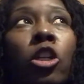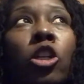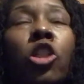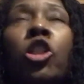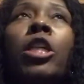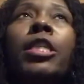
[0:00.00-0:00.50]

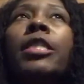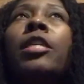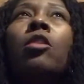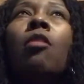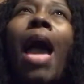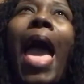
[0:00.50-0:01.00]
she
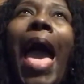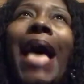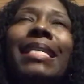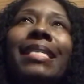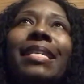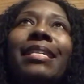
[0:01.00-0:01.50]
still
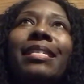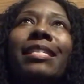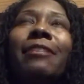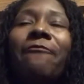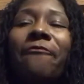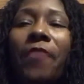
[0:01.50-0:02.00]
has
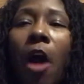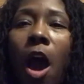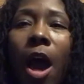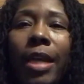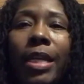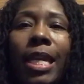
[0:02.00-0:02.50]
this
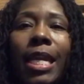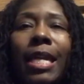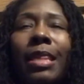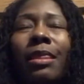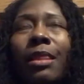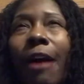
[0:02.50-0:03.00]
fawning,
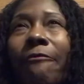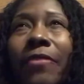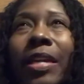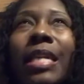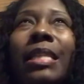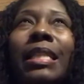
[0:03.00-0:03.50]

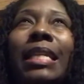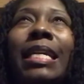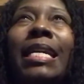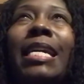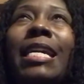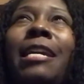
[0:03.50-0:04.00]

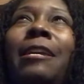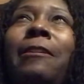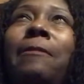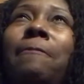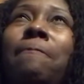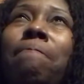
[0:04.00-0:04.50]

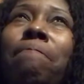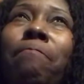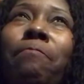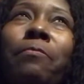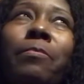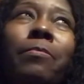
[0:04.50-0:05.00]
lovingly
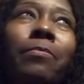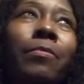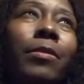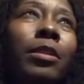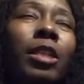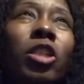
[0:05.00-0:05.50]

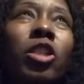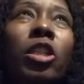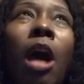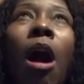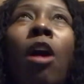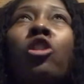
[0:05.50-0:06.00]

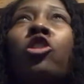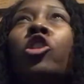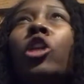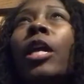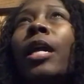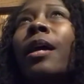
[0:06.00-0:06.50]

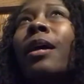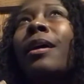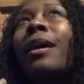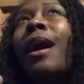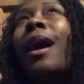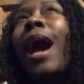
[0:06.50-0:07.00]
nostalgic
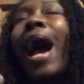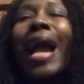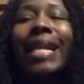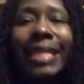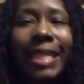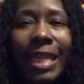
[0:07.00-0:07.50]

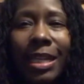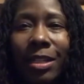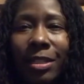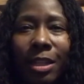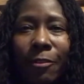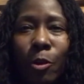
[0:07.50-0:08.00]

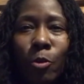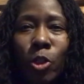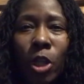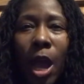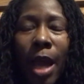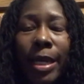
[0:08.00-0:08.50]
ideal of who
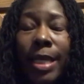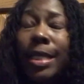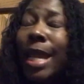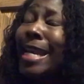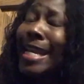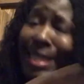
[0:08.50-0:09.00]
John is.
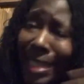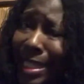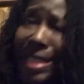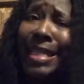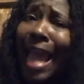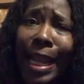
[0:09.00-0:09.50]
And he's a
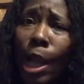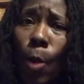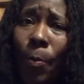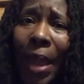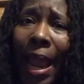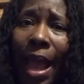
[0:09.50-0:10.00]

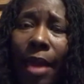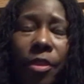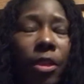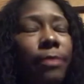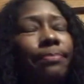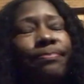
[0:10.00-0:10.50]
psychopath.
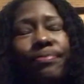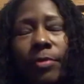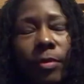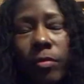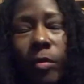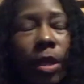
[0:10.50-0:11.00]

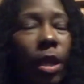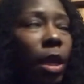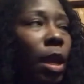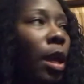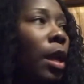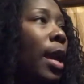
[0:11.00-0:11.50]

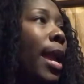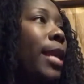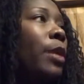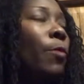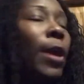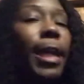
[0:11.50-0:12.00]

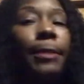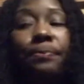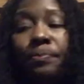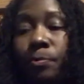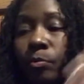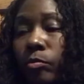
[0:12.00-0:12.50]
Anyway,
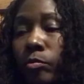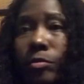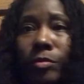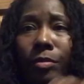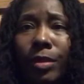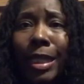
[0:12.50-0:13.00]

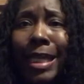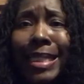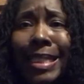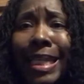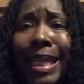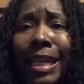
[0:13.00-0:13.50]
he's
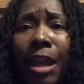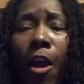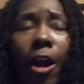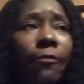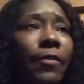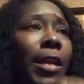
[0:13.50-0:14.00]
sitting in the
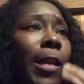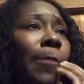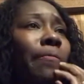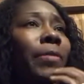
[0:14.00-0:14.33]
RV.